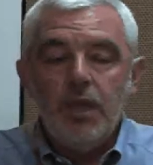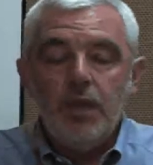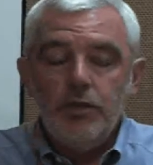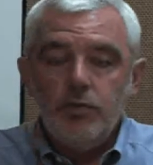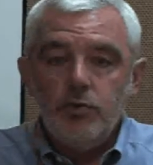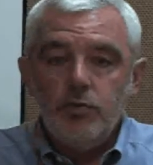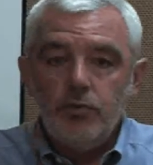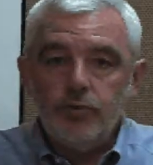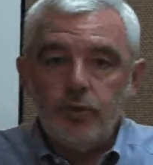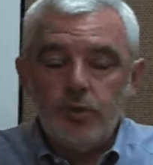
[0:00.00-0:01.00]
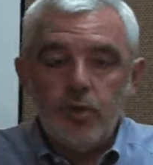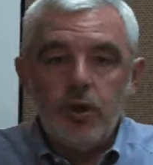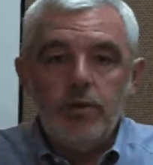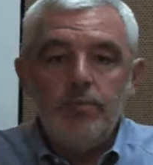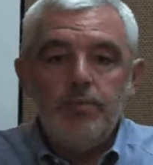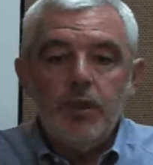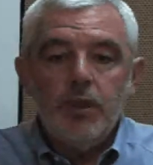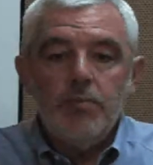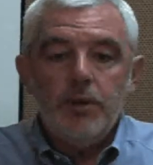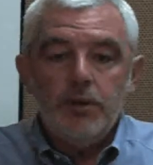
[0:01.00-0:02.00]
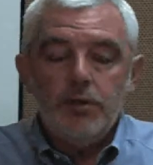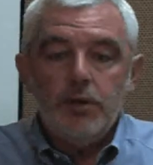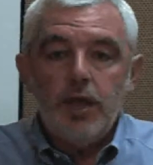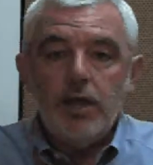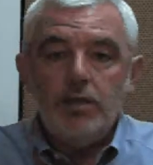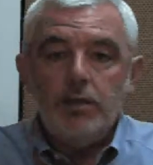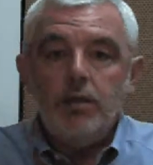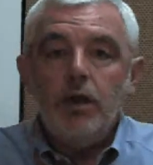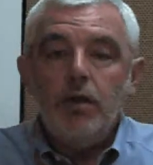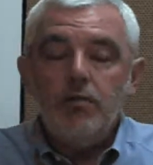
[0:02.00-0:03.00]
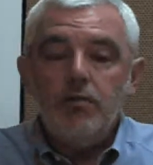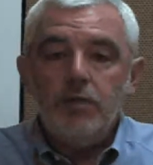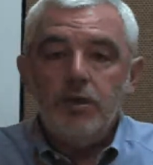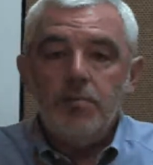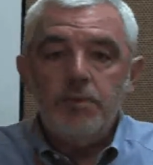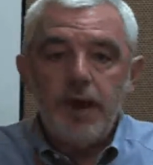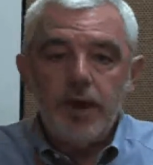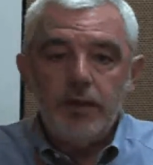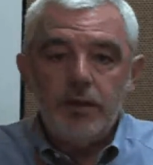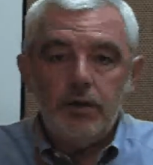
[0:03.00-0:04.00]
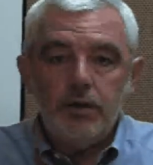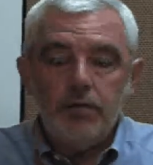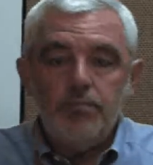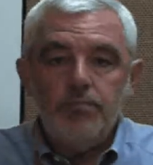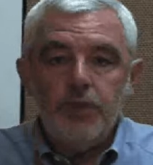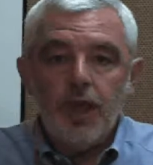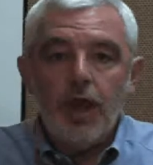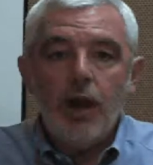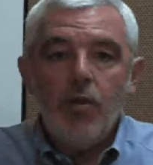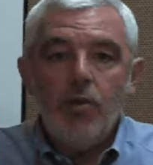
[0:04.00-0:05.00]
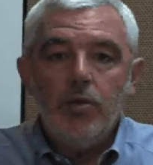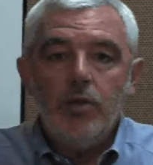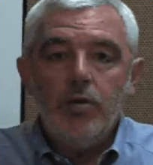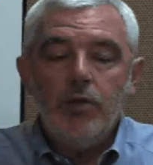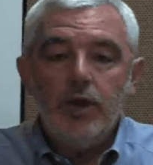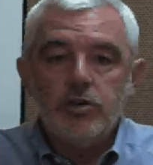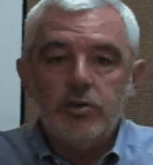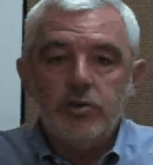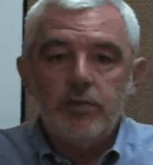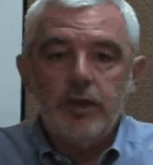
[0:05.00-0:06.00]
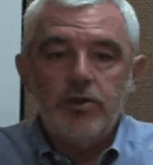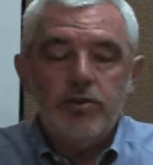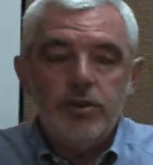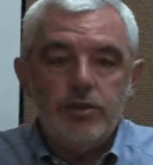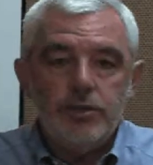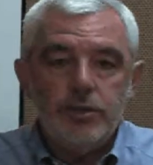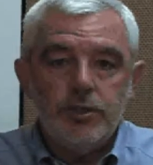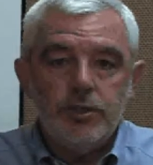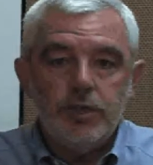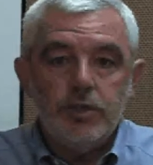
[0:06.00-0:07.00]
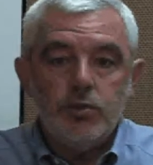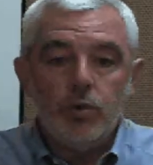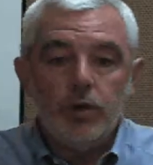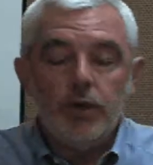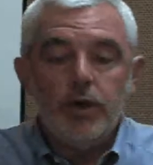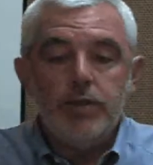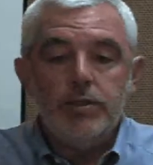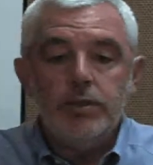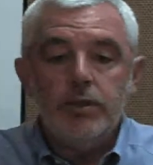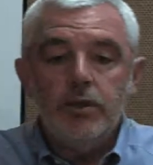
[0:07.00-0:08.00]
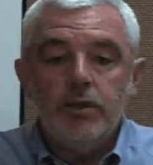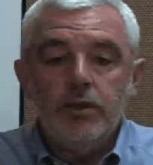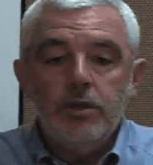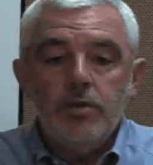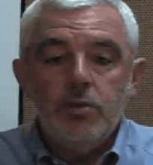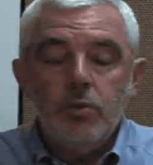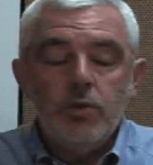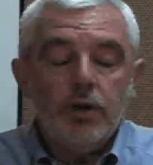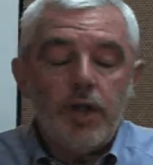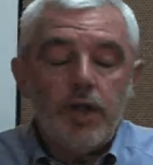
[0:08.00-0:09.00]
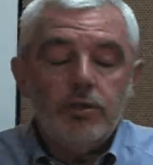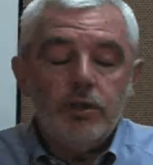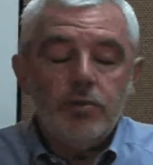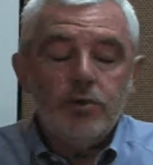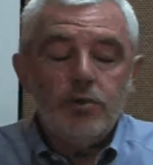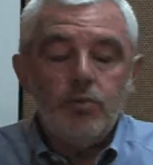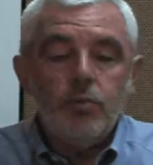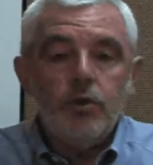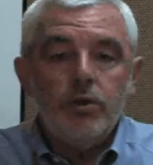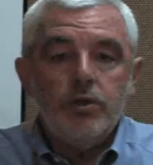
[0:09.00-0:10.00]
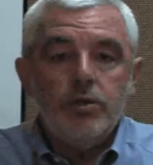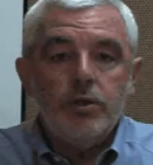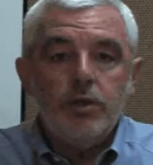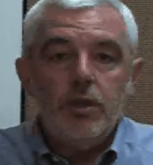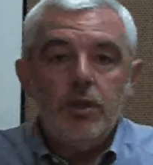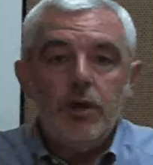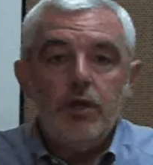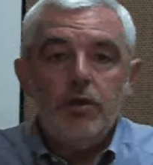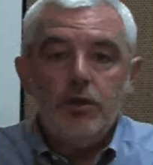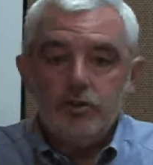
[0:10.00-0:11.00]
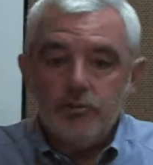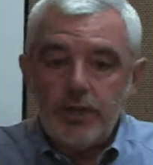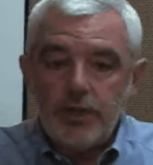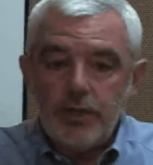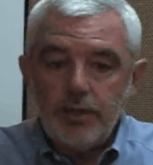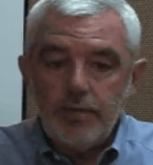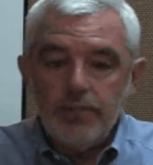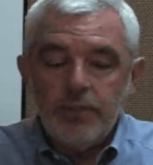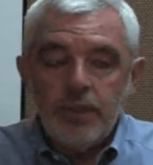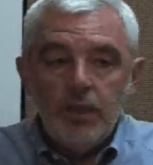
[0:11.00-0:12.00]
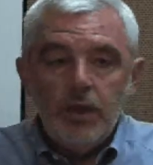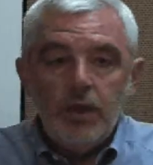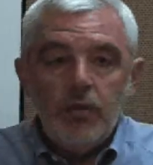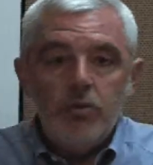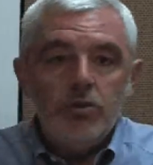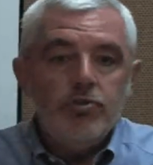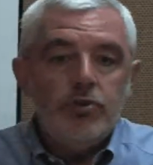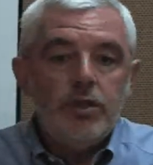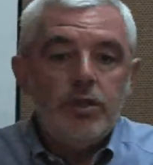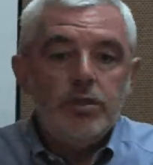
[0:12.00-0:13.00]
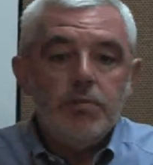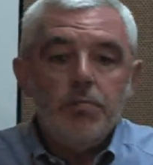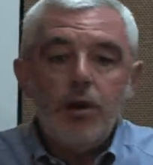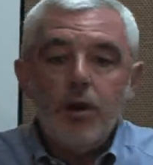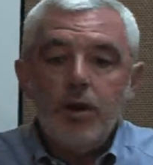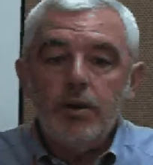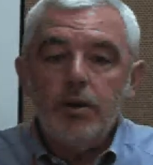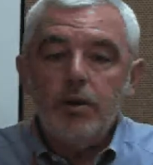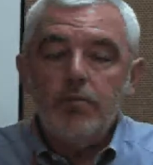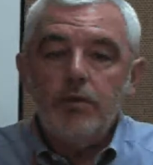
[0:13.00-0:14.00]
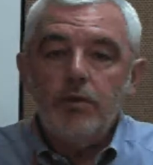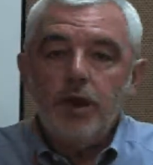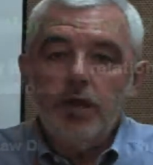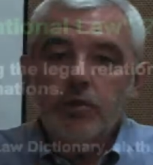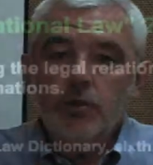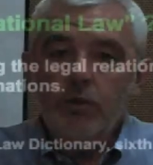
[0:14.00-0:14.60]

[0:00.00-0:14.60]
and it's useful to know it because it has a lot of impact on how international humanitarian assistance gets organized. So we're going to ask the question, what is a treaty? Well, a treaty is a part of international